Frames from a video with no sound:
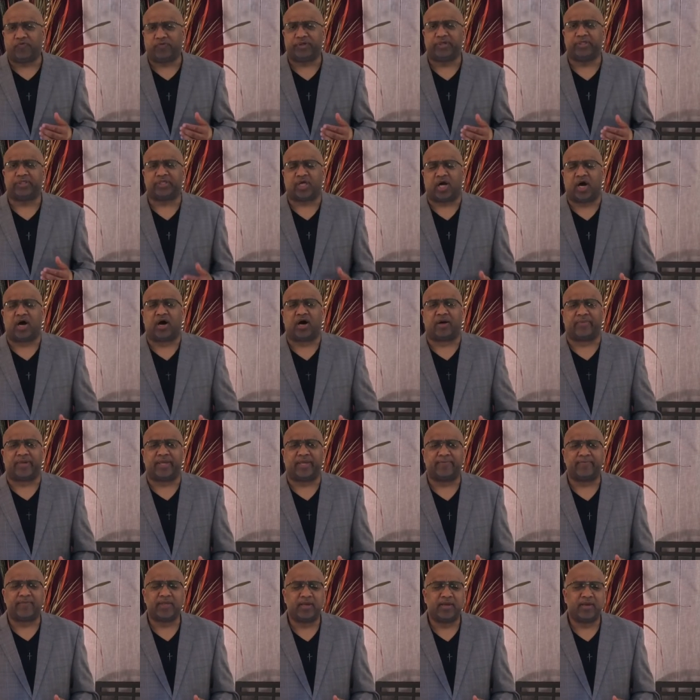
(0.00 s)
his
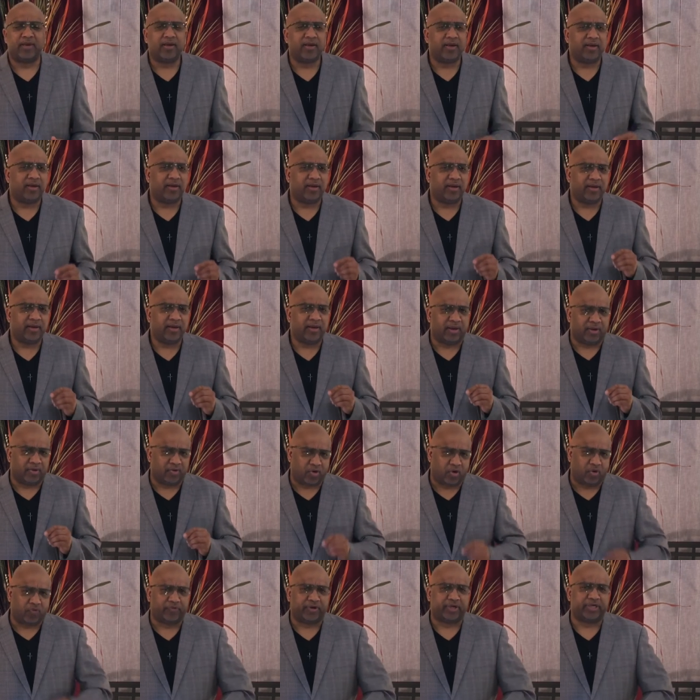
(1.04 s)
army, and
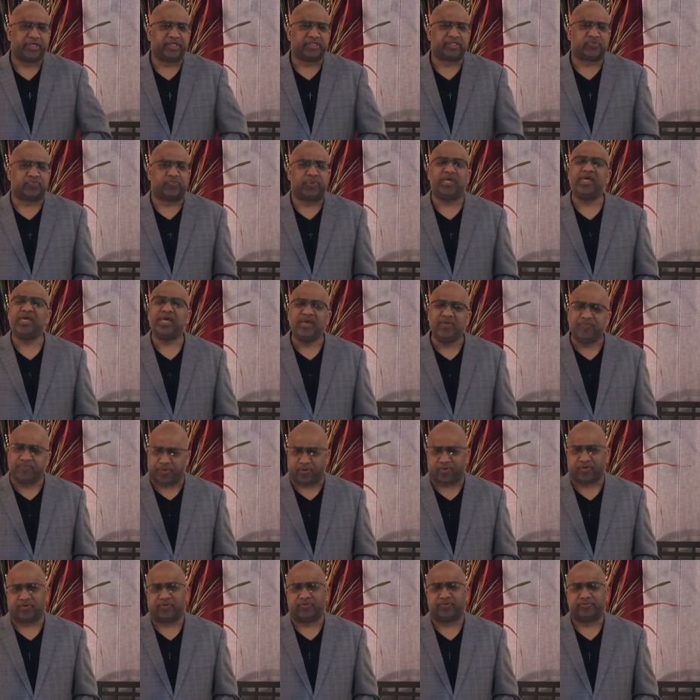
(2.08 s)
over his
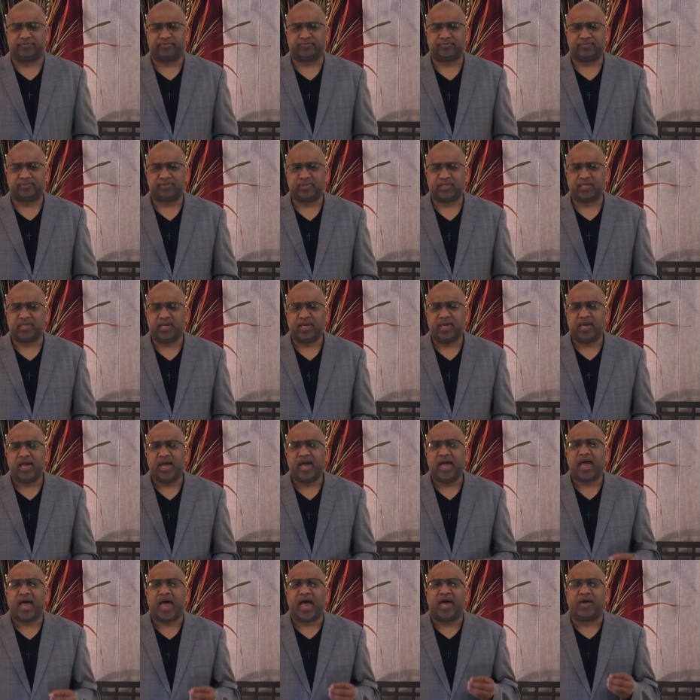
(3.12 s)
people.
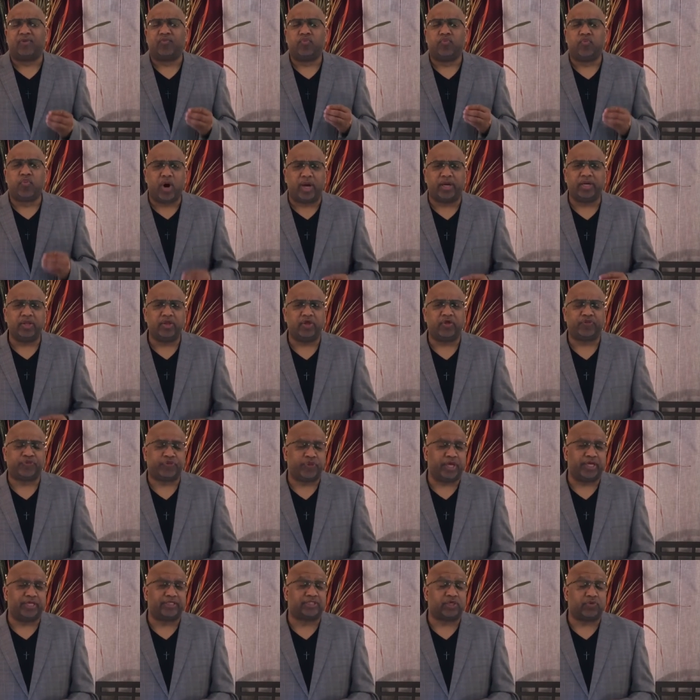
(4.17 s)
And one of the
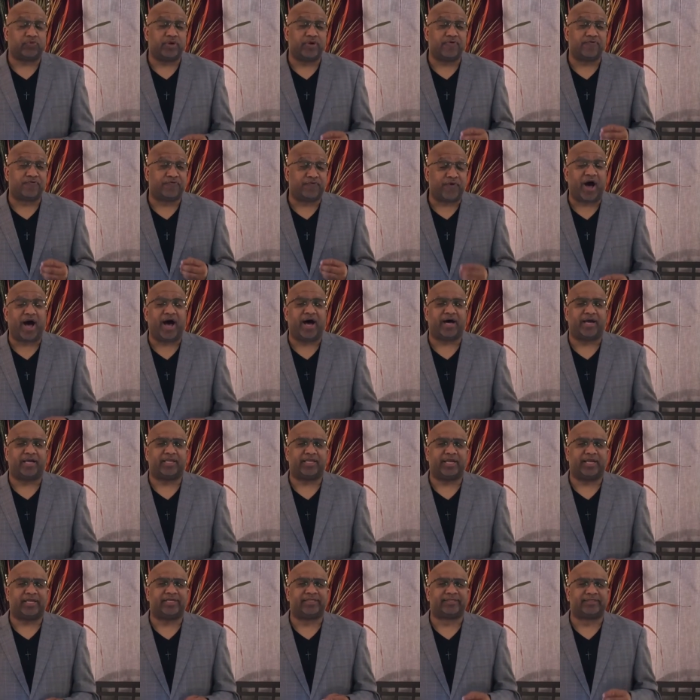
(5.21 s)
things that we find
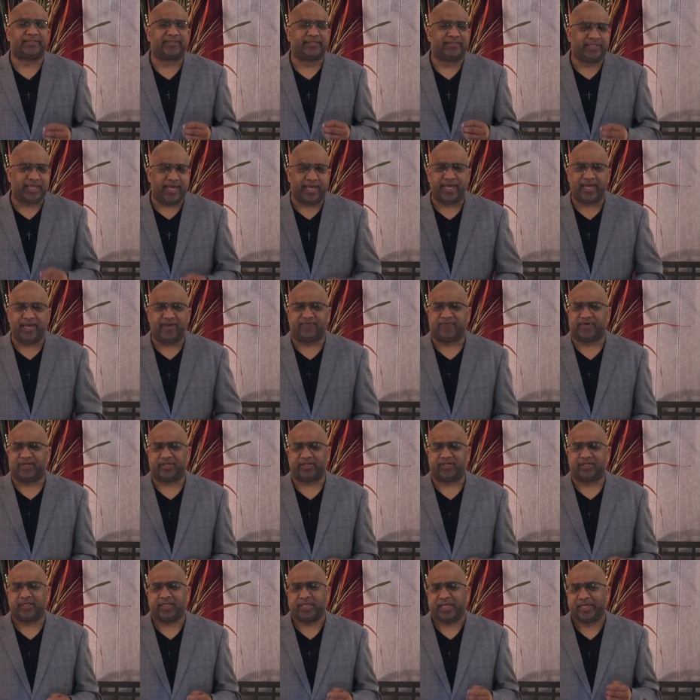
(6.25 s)
that as David
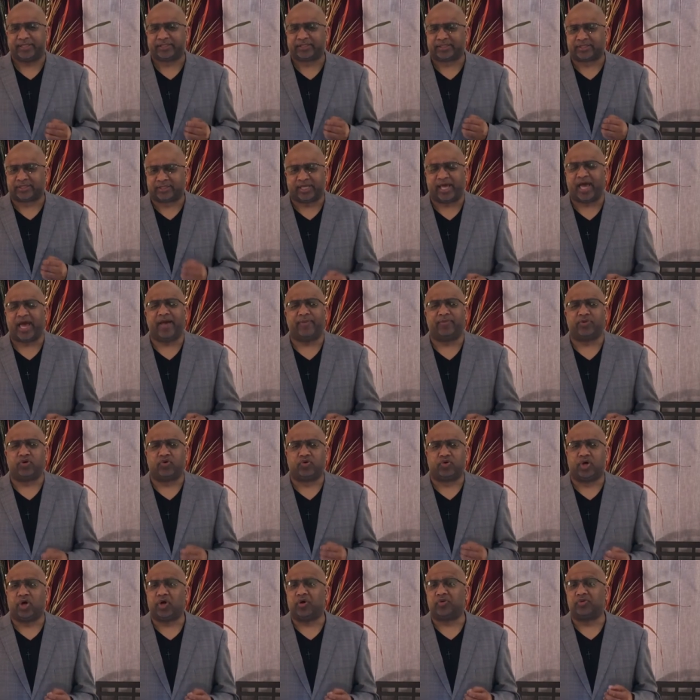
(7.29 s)
as Samuel
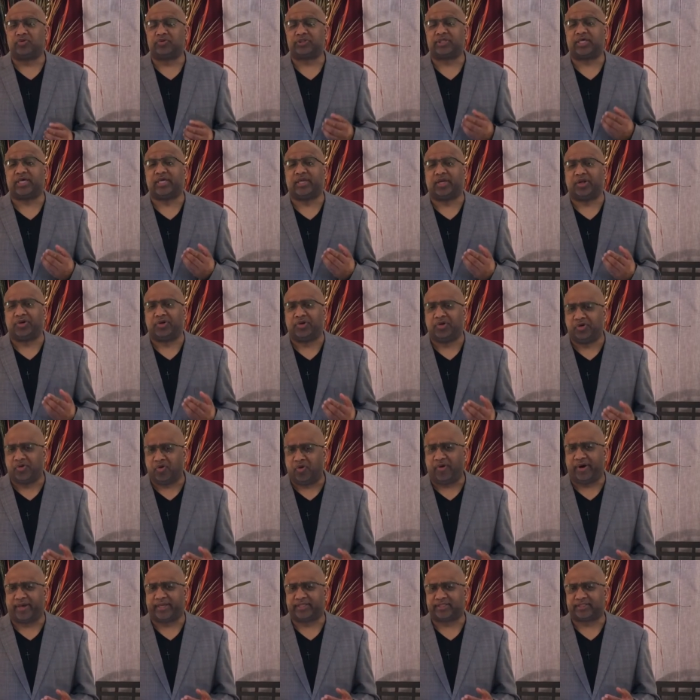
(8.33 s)
goes and
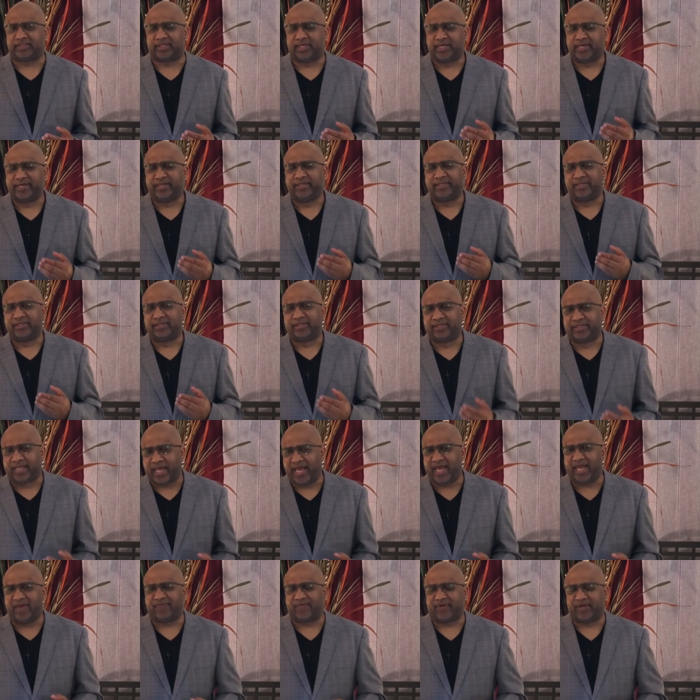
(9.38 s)
anoints
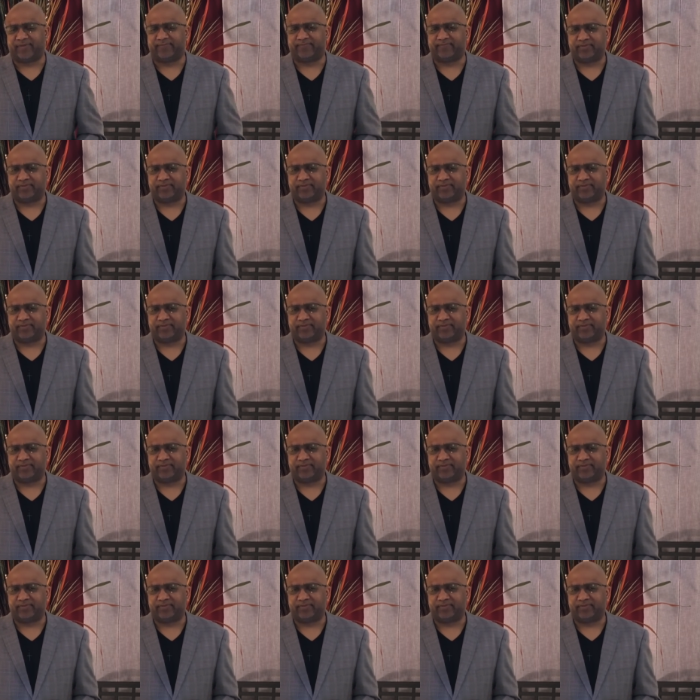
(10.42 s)
David,